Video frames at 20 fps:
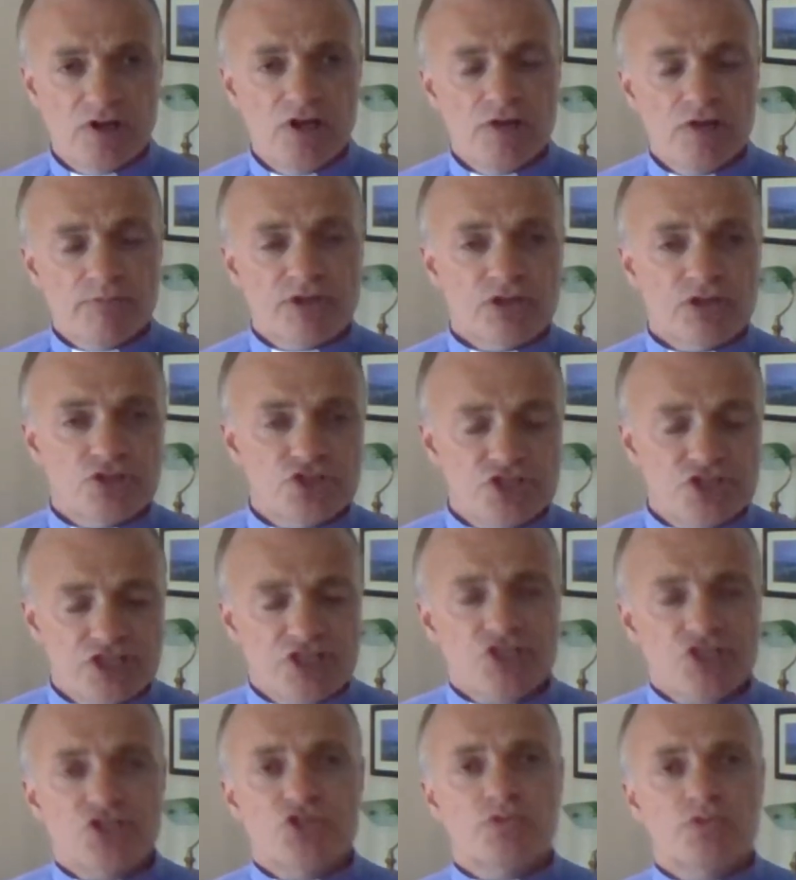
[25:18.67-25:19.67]
Because
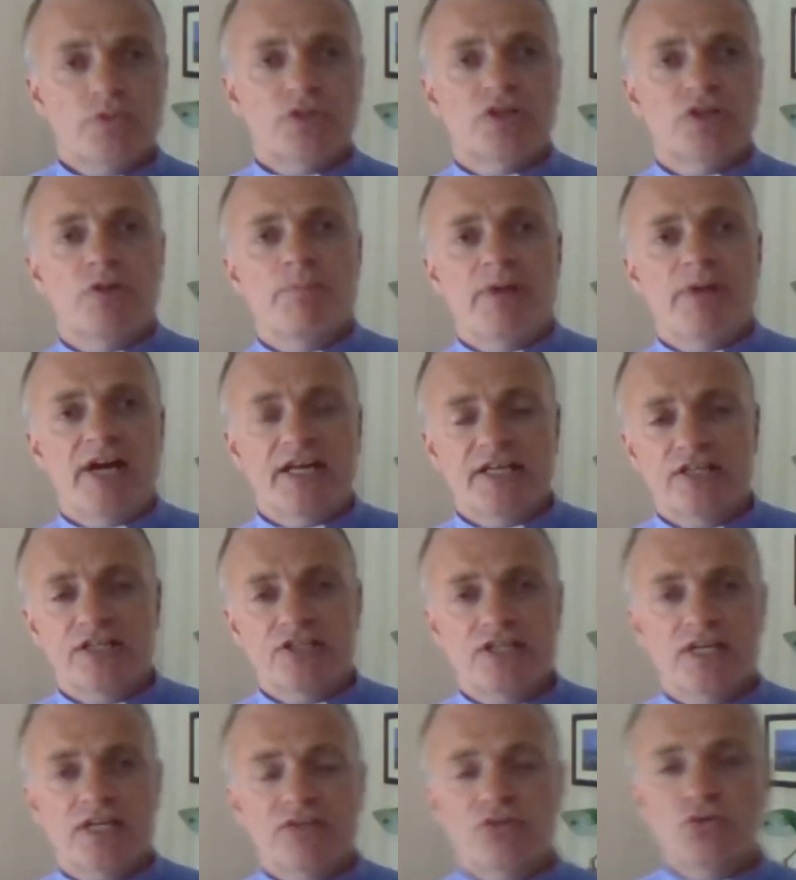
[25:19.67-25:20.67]
Jesus will come back and
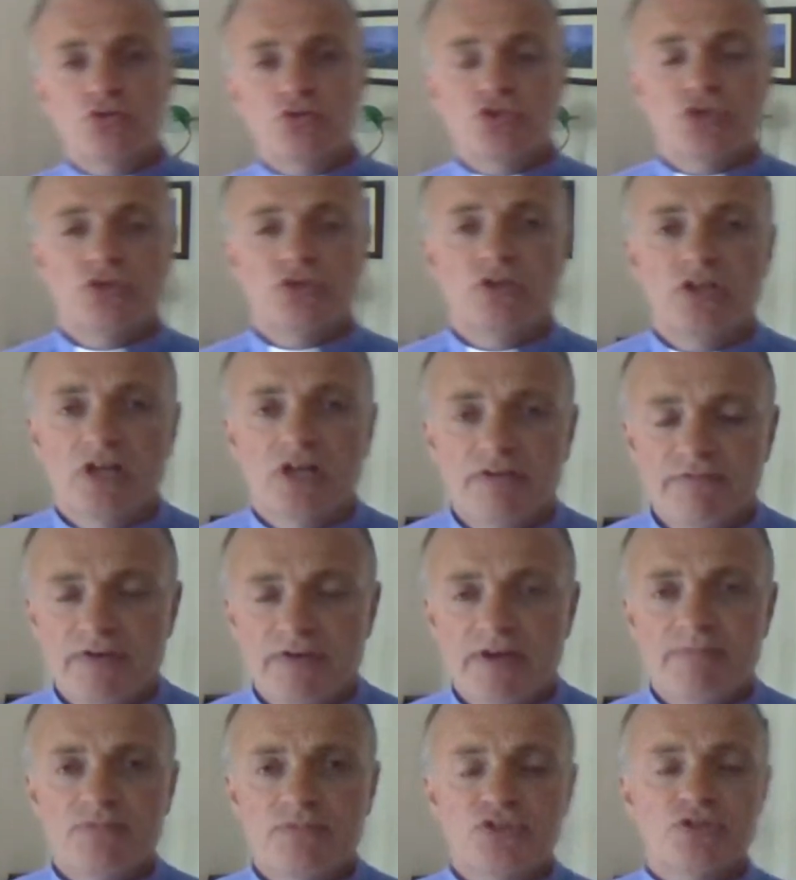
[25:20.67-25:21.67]
take those who love
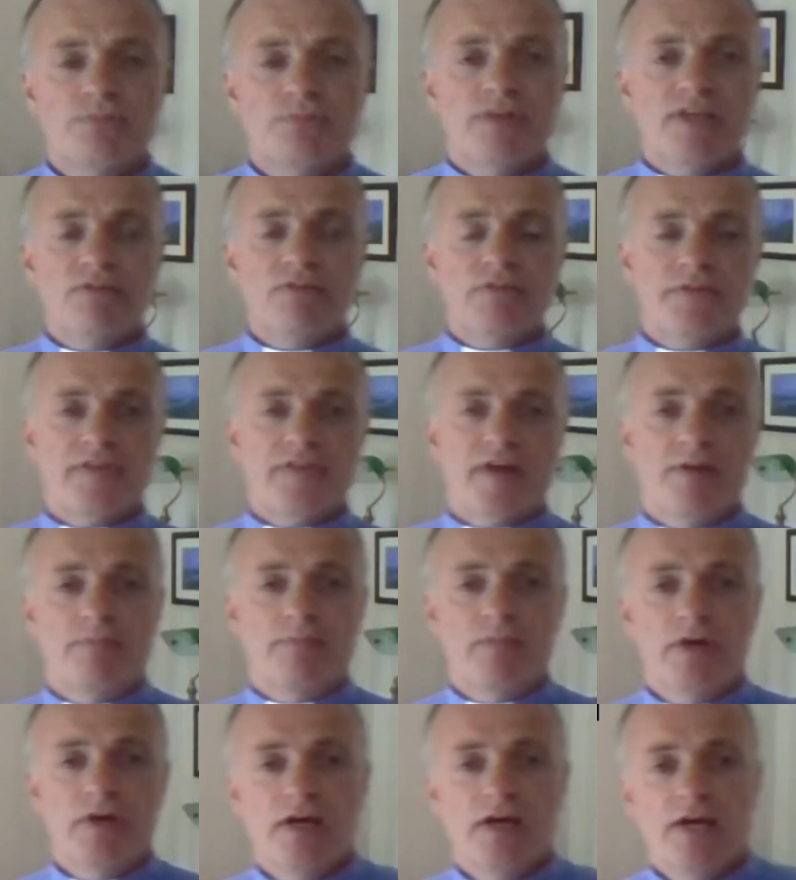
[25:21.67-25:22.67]
him to be with him,
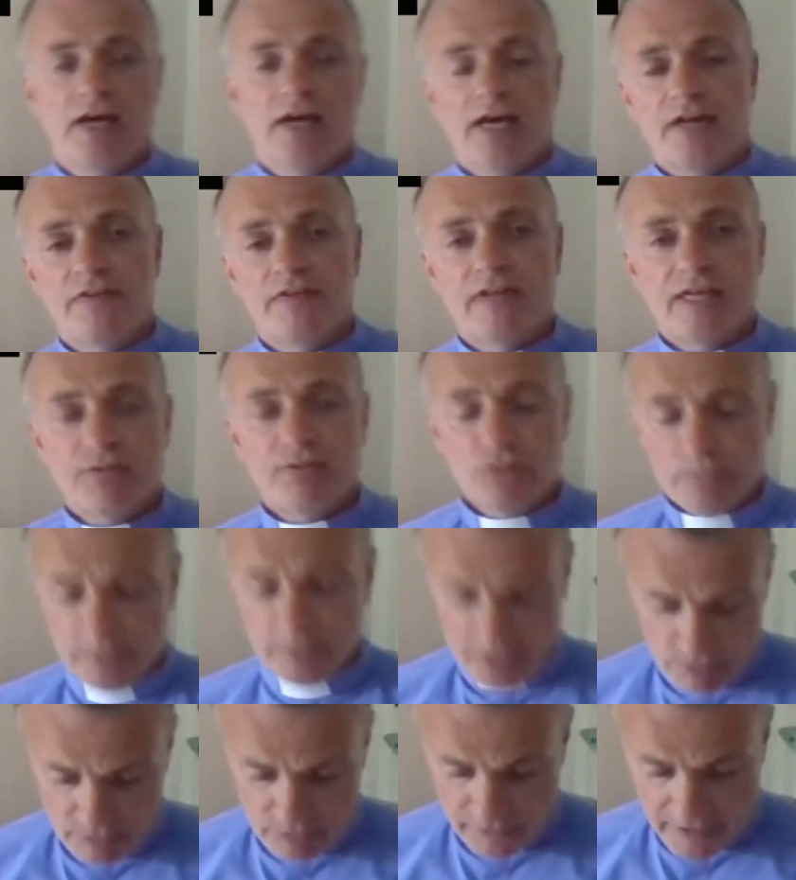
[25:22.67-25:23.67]
and they will
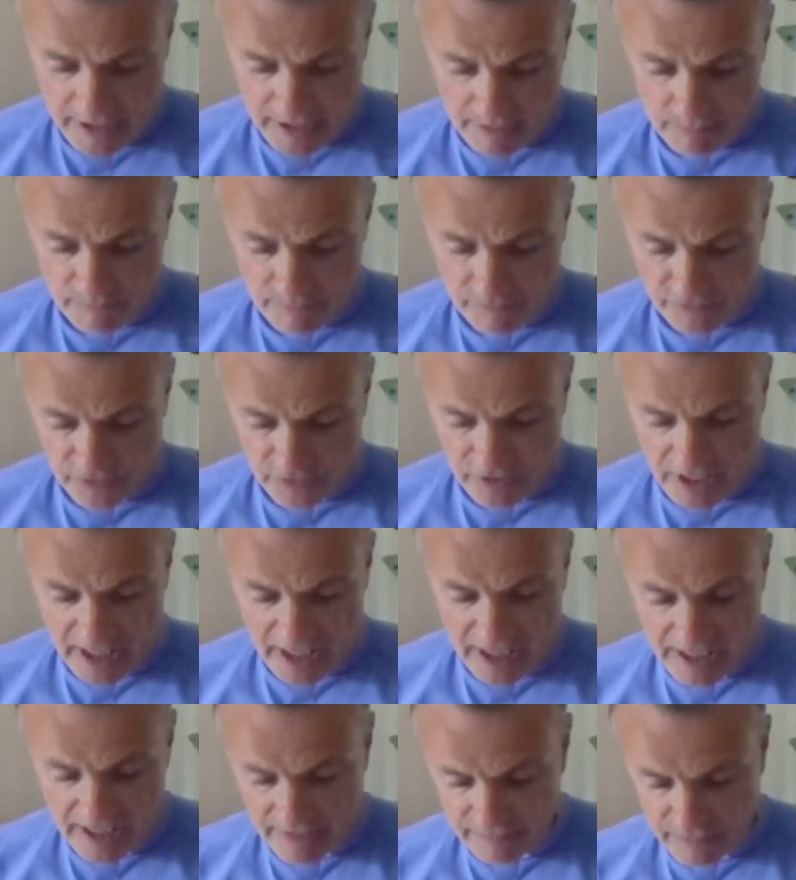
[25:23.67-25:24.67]
be with him
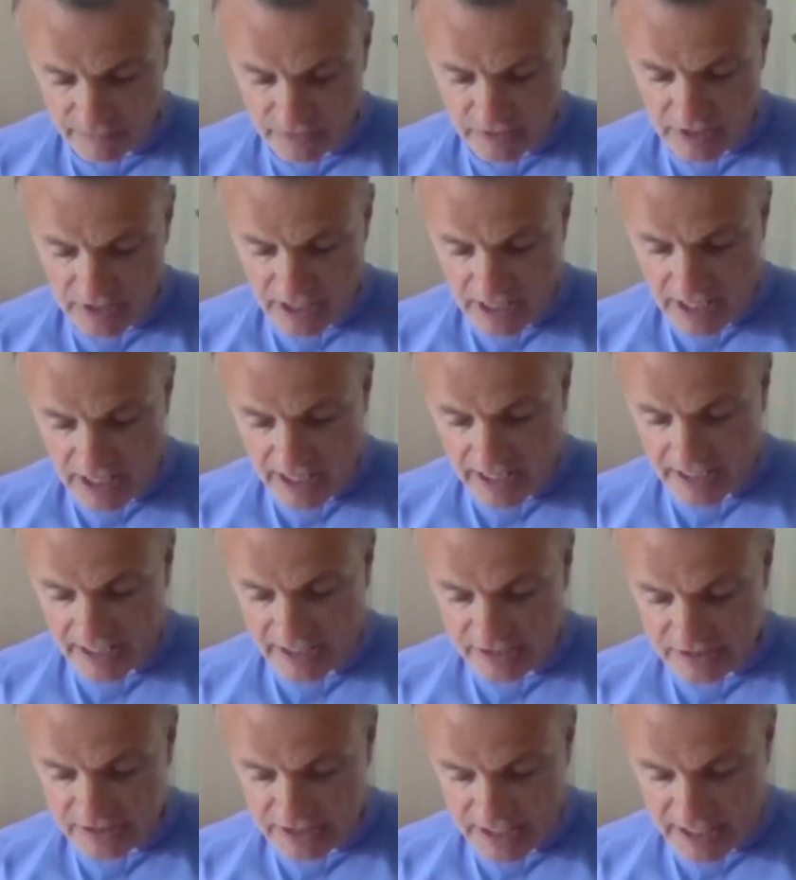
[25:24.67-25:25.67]
forever
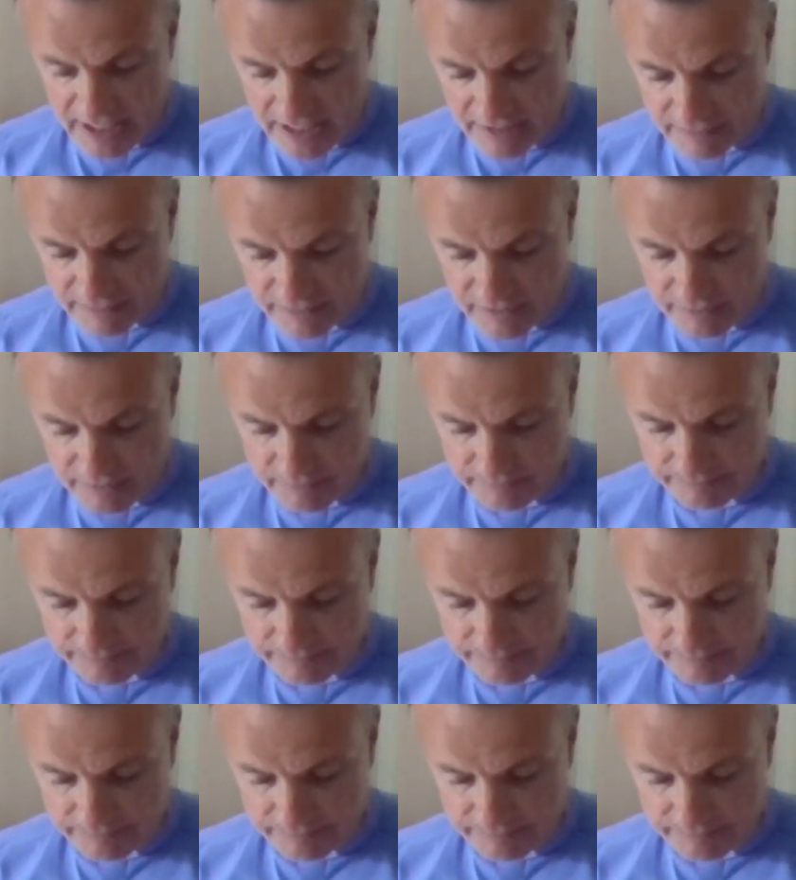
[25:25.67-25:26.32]
and ever.